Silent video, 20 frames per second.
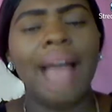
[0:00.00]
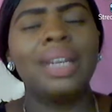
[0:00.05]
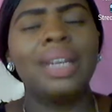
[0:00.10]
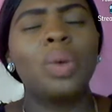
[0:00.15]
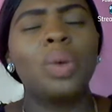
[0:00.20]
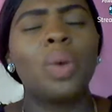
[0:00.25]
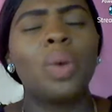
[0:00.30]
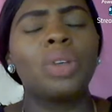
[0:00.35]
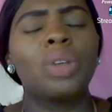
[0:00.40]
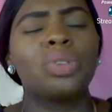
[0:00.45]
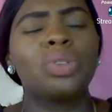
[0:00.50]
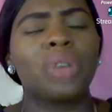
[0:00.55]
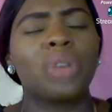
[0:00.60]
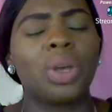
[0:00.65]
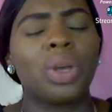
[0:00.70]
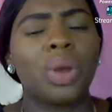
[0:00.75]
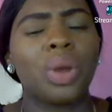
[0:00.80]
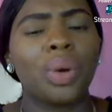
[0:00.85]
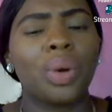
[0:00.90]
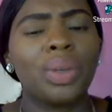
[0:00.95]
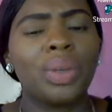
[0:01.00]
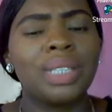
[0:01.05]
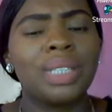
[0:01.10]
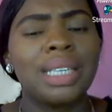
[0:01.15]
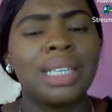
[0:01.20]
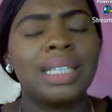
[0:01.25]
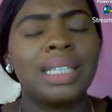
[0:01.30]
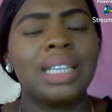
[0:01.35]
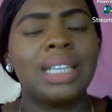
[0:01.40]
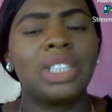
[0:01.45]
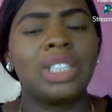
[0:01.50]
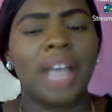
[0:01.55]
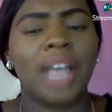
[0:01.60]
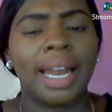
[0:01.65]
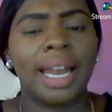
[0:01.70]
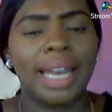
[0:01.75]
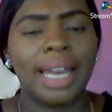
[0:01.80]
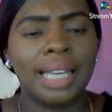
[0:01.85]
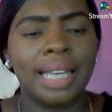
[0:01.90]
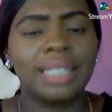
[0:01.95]
adequate security is a
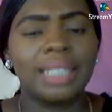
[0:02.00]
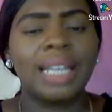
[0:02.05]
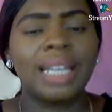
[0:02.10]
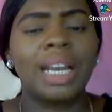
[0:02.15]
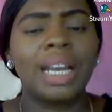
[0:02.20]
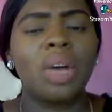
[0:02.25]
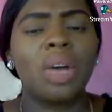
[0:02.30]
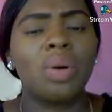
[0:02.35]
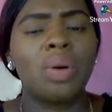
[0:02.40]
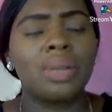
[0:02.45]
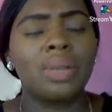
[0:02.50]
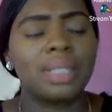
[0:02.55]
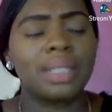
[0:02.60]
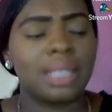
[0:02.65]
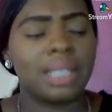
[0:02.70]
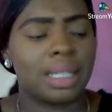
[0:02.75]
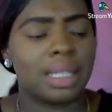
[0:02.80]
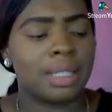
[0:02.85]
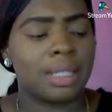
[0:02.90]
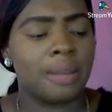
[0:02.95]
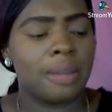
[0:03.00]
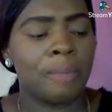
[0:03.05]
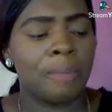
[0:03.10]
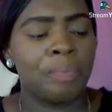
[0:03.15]
challenge. These are the causes.